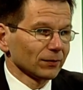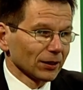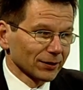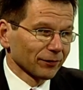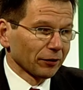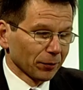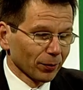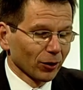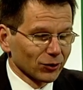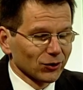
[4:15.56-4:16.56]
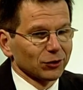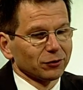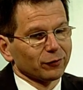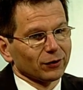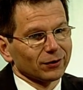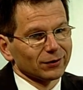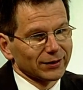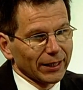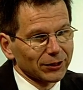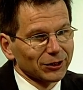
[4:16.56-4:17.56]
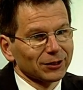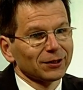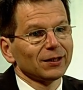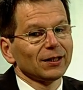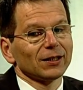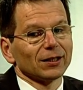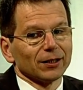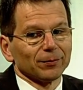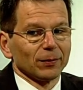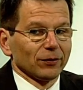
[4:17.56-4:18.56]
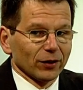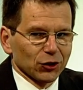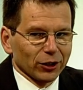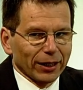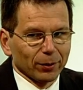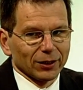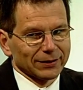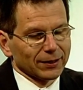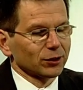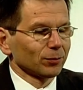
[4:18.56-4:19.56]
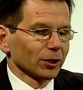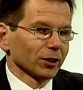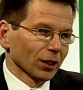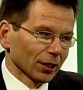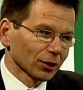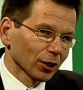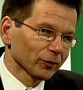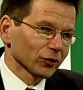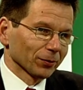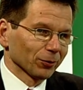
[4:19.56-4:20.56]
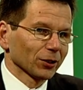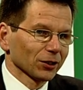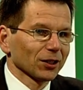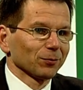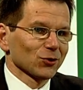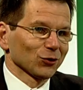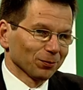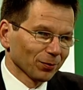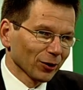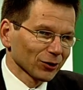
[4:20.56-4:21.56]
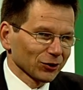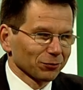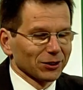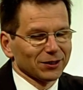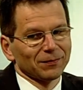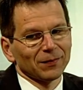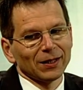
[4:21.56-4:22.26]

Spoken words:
It's a very policy-driven sector, and venture capitalists tend to be a little uncomfortable when it comes to policy risk.